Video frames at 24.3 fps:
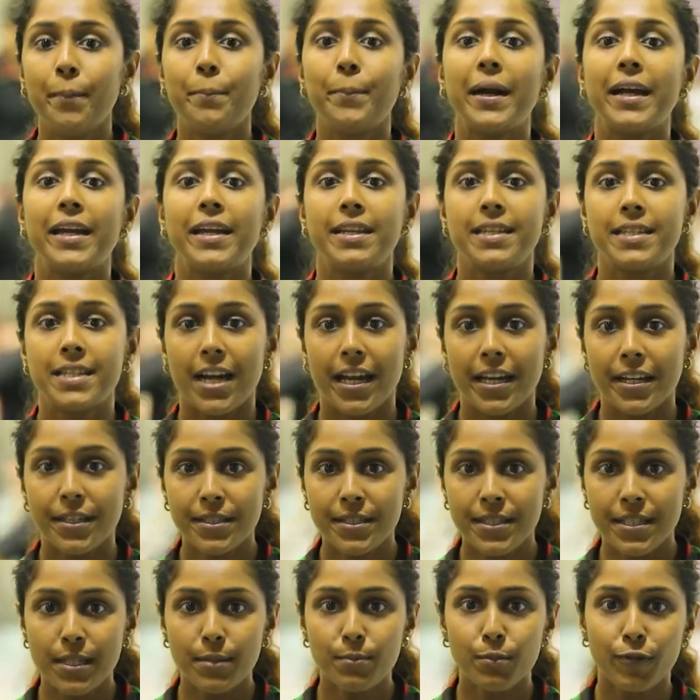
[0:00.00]
my
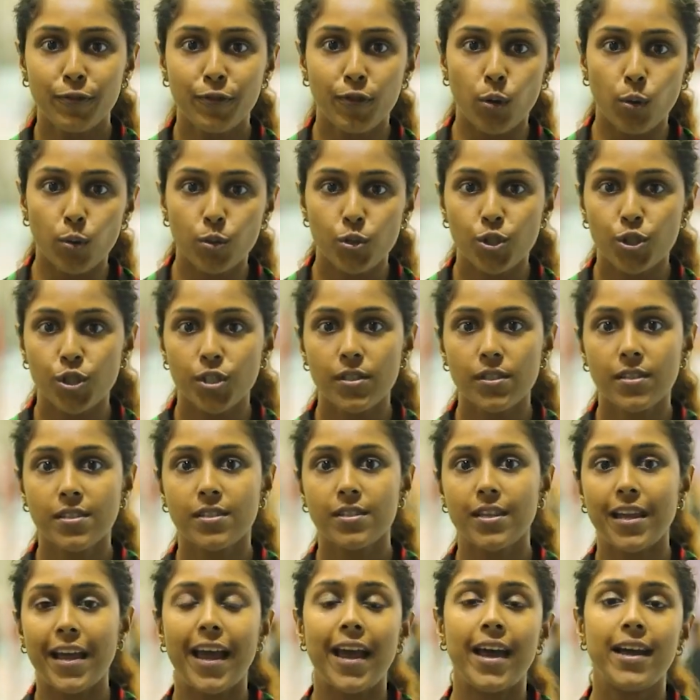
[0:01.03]
entire team of
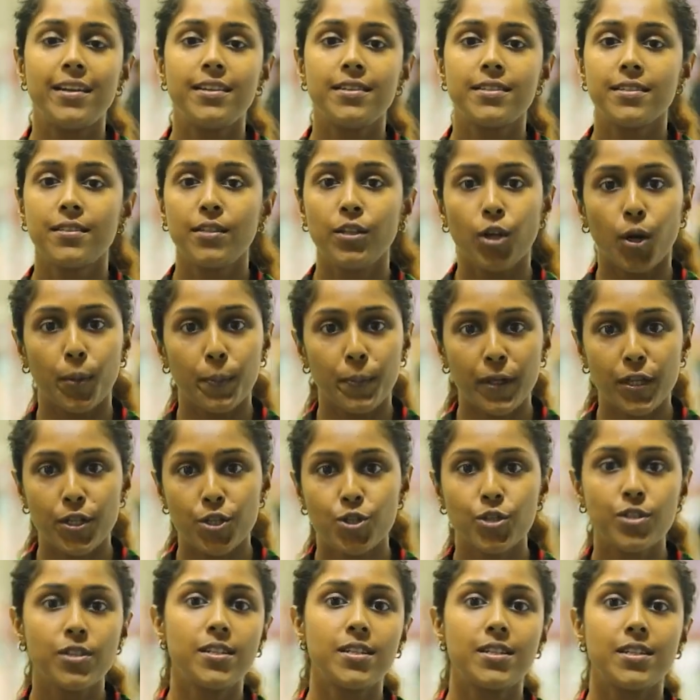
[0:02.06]
coaches and the
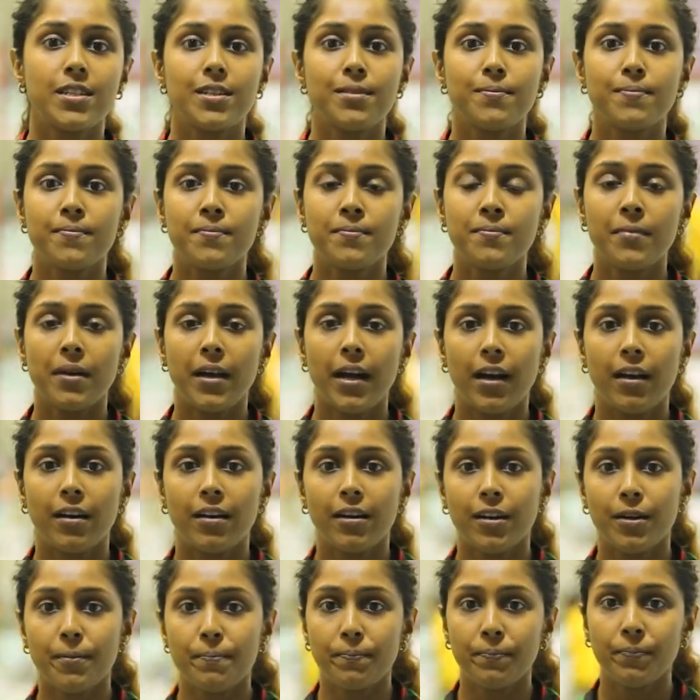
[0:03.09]
operations team
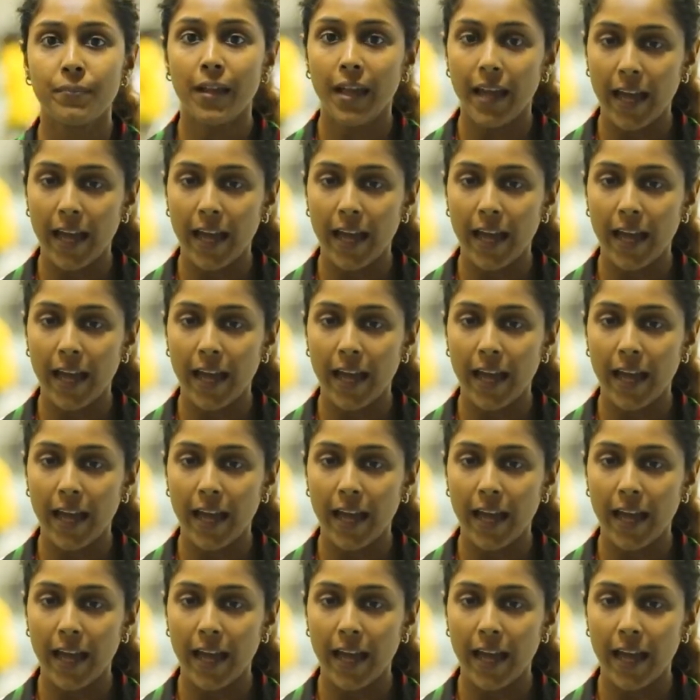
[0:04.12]
um,